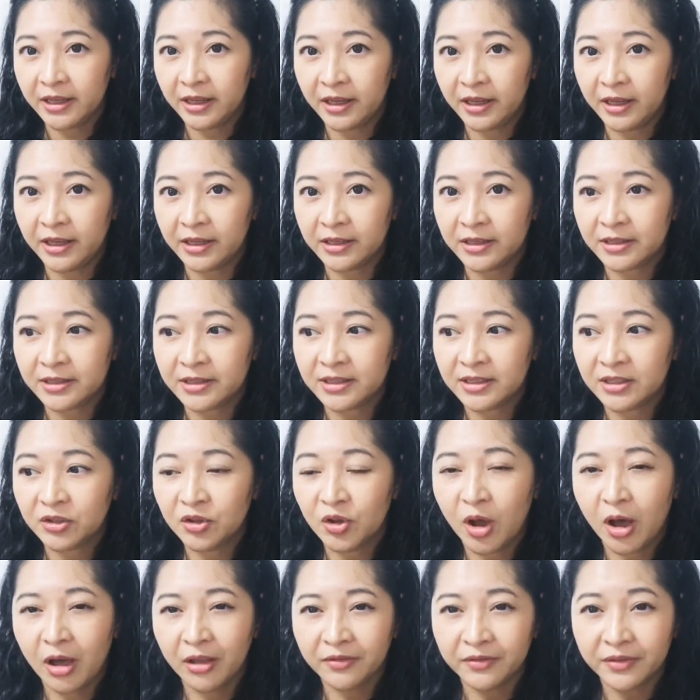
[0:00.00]
It's
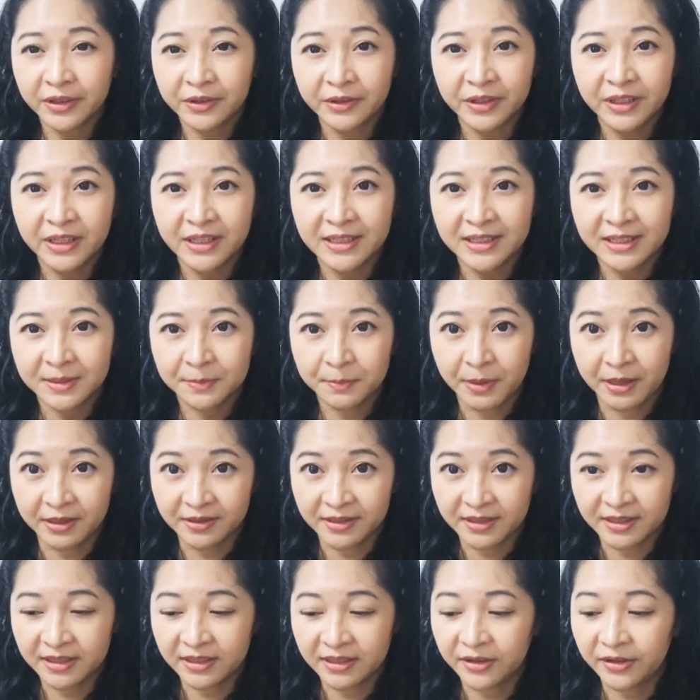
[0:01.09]
not very
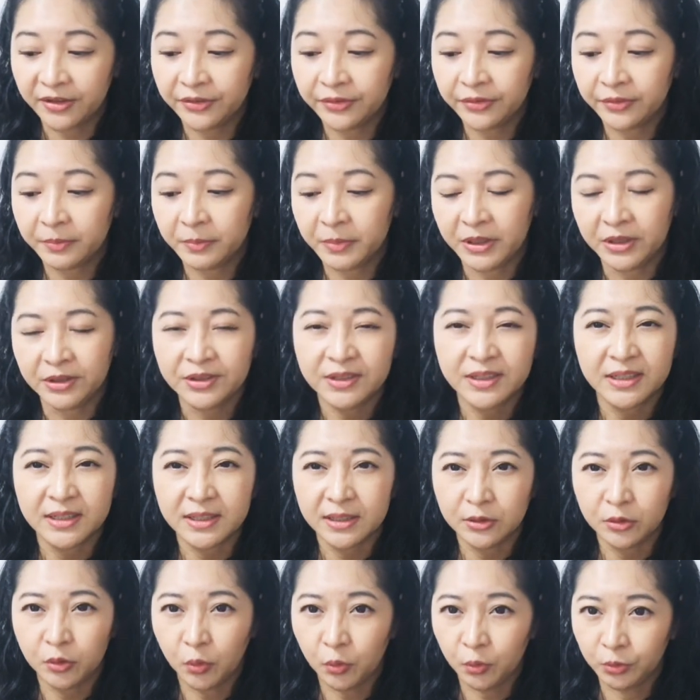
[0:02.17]
expensive because it's
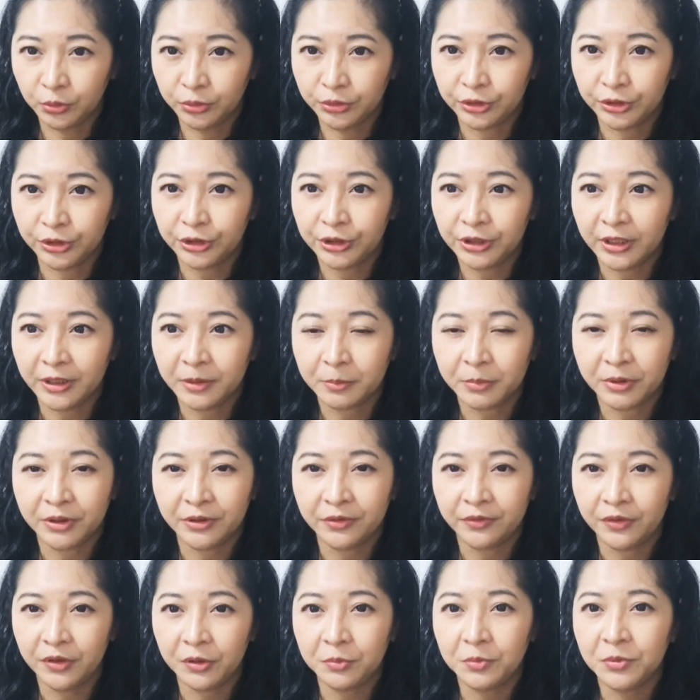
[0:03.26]
an older like
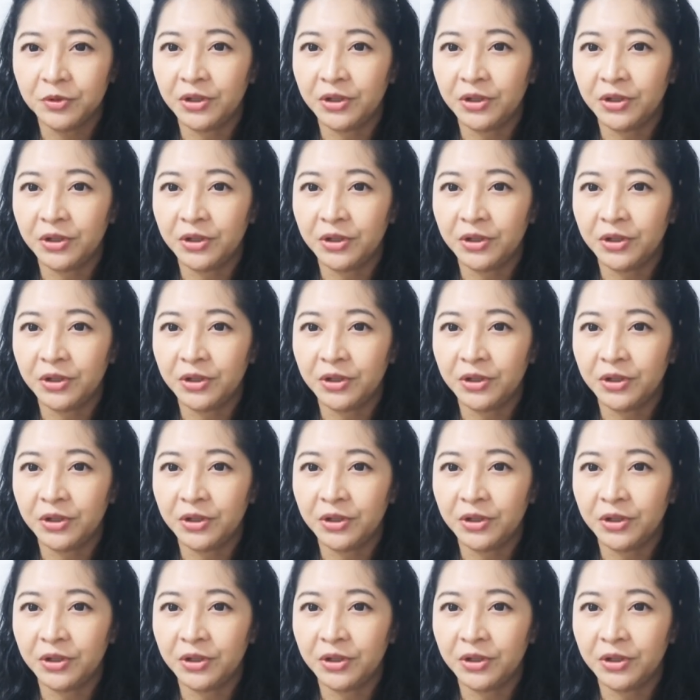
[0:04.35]
perfume.